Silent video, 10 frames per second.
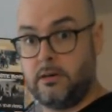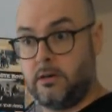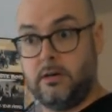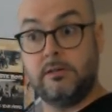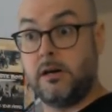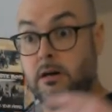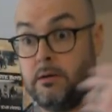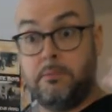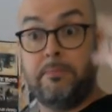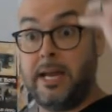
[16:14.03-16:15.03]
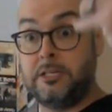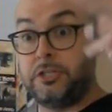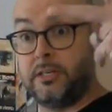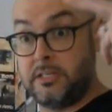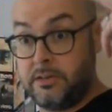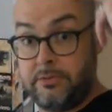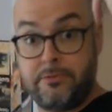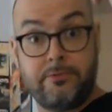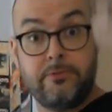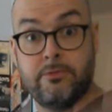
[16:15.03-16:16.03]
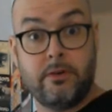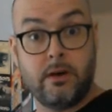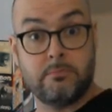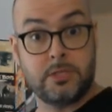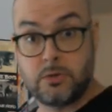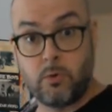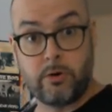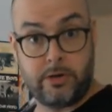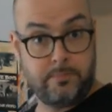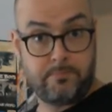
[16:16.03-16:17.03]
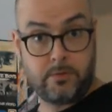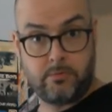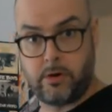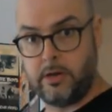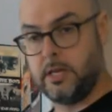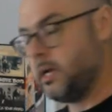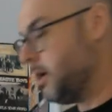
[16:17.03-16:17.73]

uh, uh, uh, imaginative um, story, right?